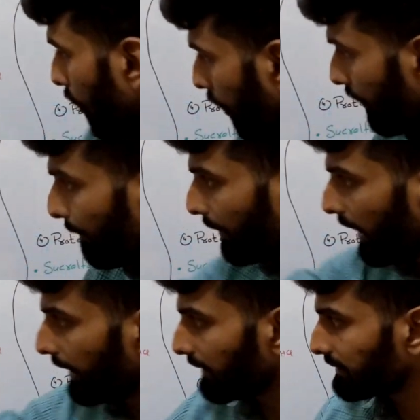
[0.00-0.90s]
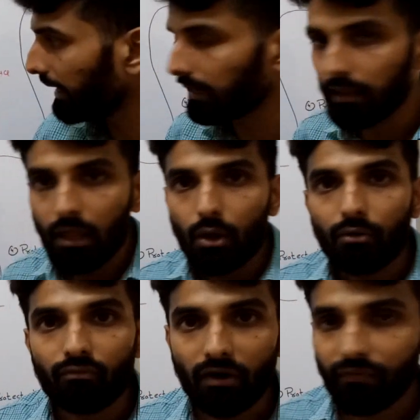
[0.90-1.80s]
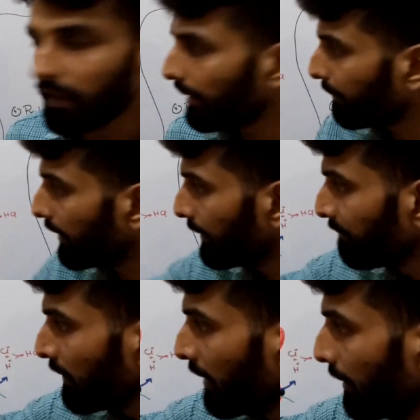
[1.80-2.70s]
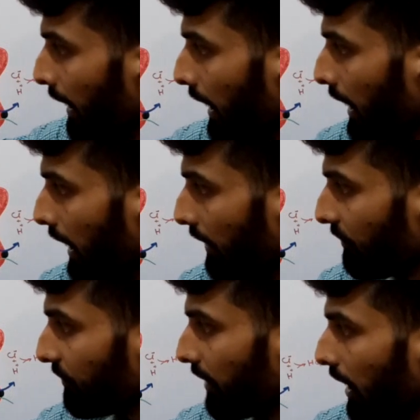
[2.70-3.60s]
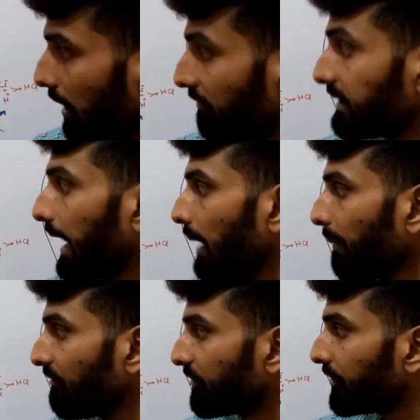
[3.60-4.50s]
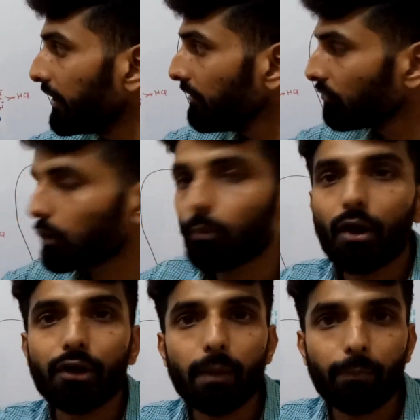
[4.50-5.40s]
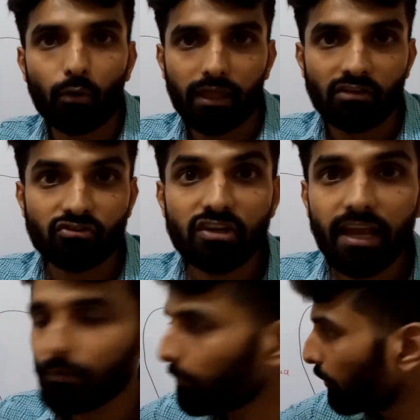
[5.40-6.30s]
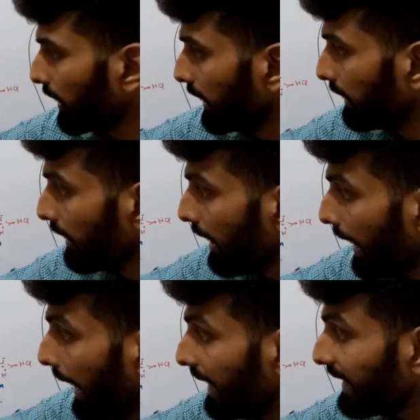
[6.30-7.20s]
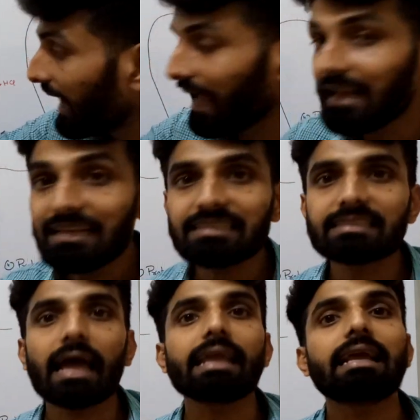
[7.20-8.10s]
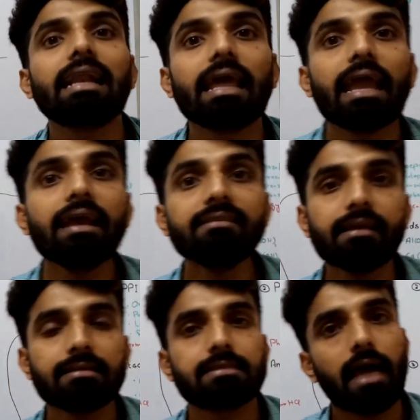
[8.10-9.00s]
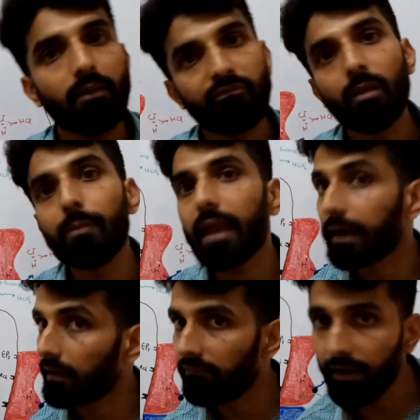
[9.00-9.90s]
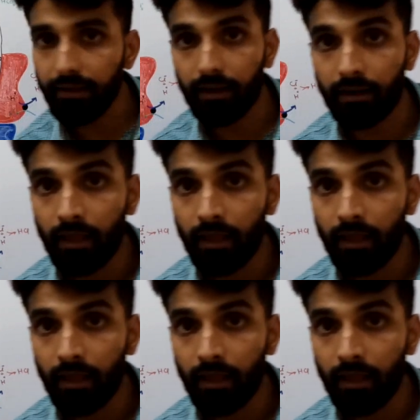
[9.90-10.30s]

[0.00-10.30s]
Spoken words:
on the parietal cell, what will happen? With the help of G-stimulatory protein, GS protein, adenyl cyclase enzyme will be activated,